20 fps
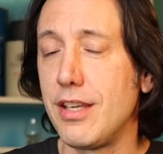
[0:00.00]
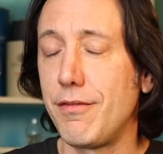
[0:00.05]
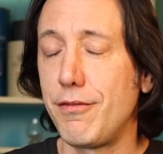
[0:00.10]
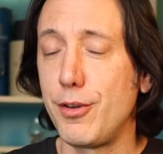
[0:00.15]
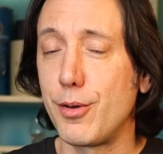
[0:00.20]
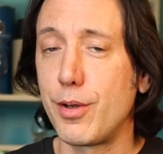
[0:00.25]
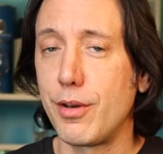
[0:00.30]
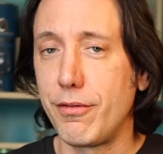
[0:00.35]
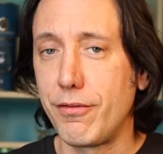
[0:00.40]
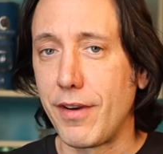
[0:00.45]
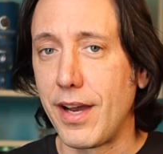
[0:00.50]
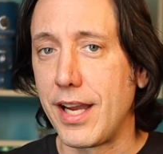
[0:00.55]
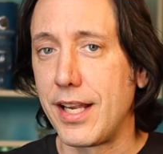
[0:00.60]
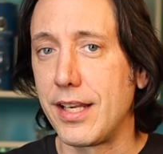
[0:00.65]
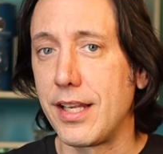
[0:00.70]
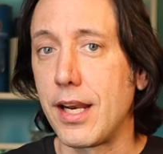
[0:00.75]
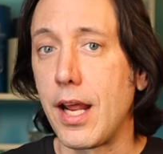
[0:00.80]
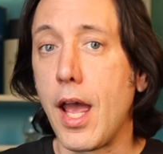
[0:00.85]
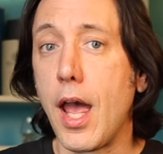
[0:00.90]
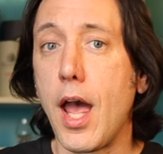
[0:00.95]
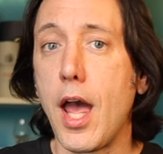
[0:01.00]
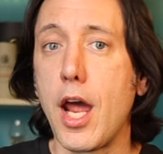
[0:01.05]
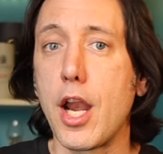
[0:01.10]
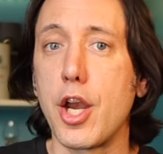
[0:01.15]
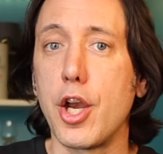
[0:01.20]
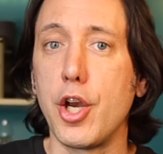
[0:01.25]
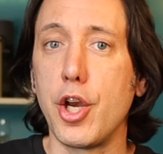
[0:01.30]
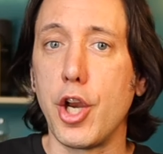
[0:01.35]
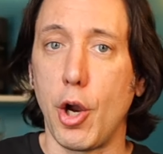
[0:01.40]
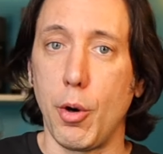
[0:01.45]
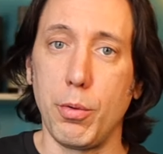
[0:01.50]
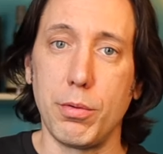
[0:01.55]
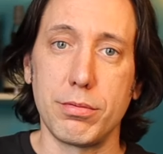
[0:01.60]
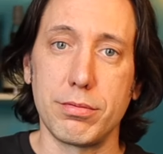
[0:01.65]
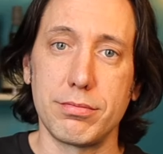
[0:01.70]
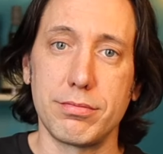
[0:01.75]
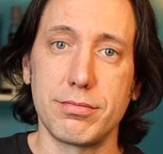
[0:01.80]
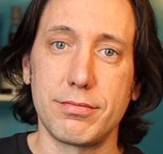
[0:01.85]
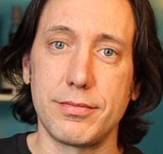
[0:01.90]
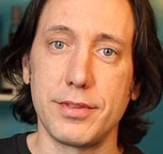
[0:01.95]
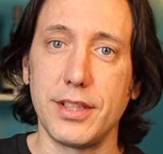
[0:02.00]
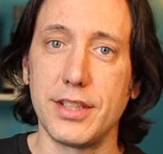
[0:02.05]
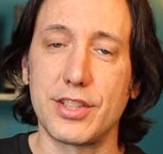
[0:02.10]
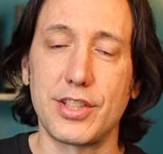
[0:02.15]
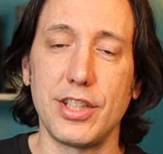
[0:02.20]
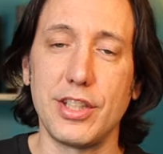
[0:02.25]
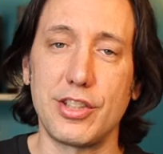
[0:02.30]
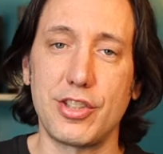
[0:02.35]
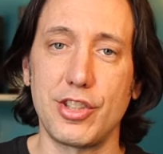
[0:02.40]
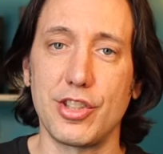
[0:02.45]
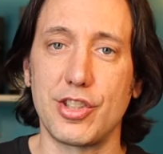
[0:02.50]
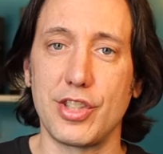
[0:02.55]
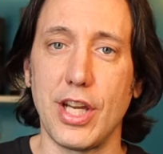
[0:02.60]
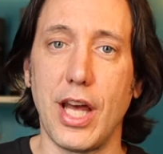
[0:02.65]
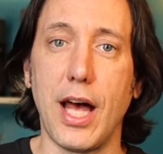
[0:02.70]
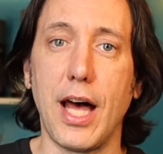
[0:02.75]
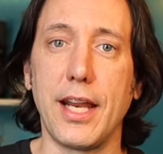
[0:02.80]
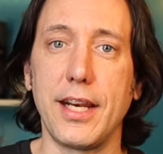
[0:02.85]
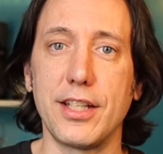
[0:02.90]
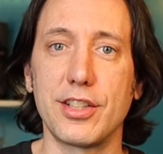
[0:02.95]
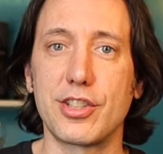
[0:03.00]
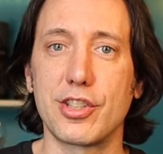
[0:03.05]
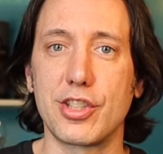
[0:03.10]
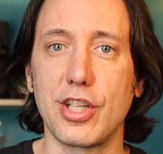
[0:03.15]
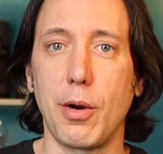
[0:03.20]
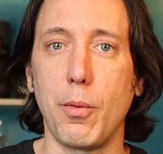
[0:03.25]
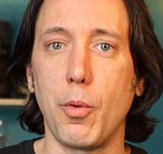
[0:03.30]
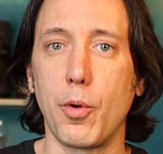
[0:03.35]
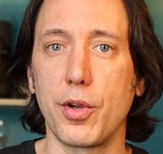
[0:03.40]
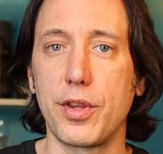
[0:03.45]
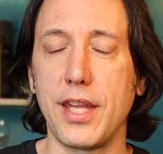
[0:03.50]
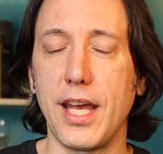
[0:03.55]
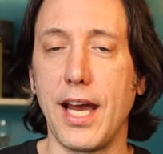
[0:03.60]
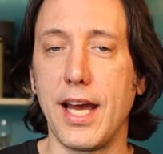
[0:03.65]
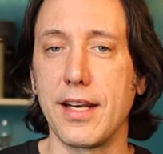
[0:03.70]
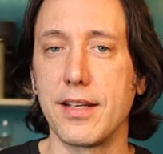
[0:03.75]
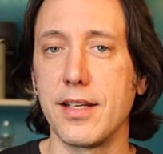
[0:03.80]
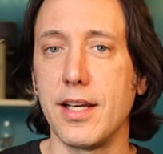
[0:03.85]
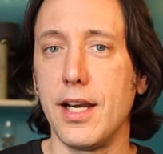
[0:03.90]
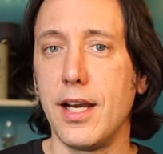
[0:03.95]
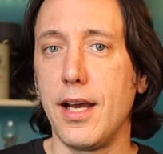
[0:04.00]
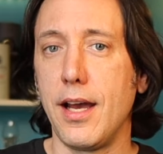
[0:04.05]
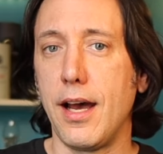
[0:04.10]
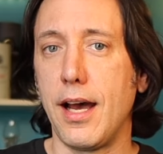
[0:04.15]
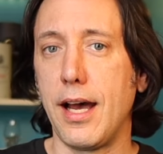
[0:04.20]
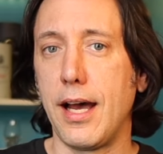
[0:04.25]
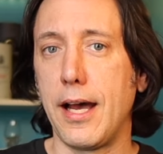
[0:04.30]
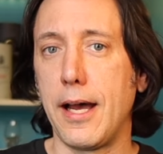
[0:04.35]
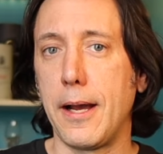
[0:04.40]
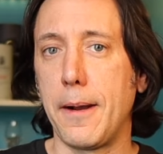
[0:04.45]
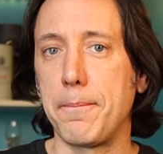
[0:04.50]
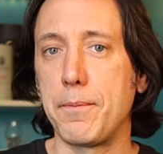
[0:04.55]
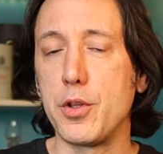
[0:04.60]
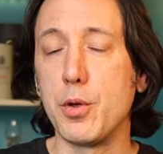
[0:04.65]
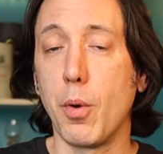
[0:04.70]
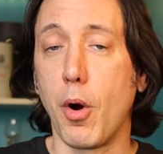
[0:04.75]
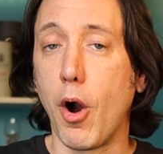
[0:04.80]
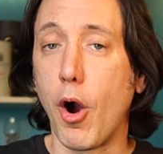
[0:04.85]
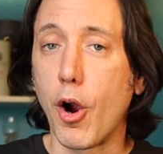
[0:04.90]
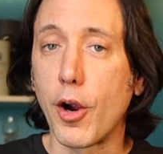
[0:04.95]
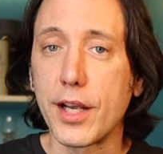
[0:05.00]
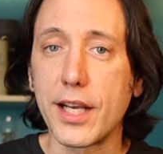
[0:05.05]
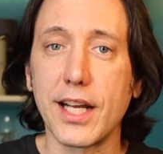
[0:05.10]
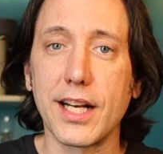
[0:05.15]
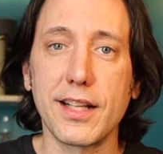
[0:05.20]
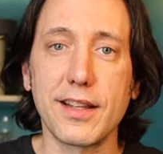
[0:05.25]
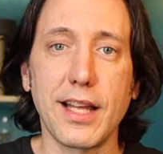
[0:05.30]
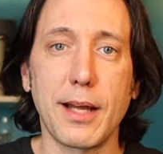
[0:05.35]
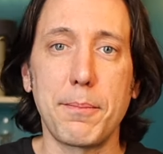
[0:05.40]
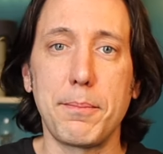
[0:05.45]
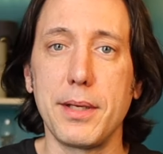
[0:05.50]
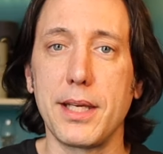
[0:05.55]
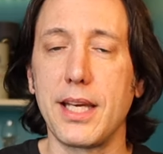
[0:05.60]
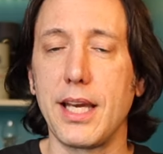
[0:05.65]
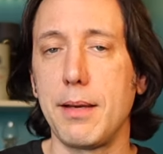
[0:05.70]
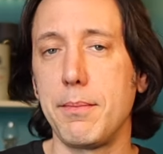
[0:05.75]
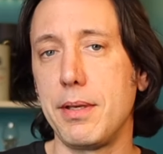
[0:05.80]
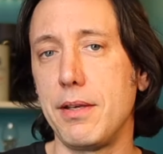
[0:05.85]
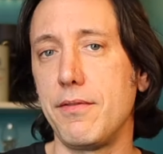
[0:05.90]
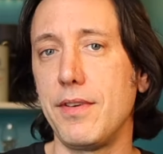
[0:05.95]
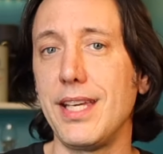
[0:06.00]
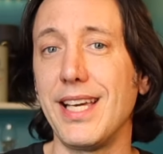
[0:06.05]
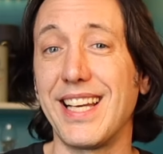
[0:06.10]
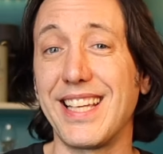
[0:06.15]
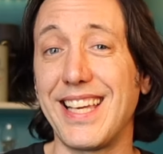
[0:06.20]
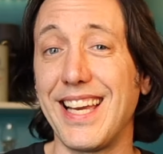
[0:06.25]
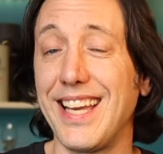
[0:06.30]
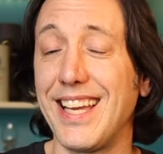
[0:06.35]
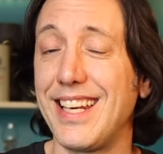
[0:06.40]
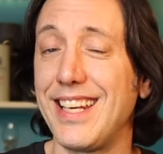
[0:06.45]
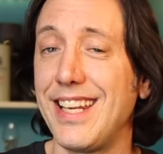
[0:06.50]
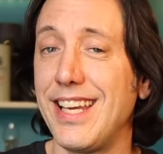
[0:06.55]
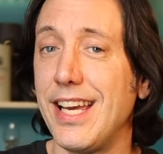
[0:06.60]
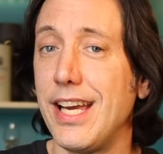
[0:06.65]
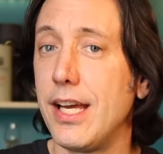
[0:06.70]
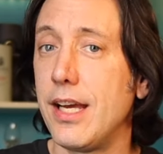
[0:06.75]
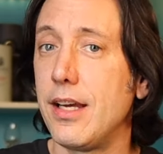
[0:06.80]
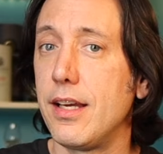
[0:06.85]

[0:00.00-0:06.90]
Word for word: if you can find it? No, it's, it's just not. It's just not worth that. Um, you are getting that big ABV again.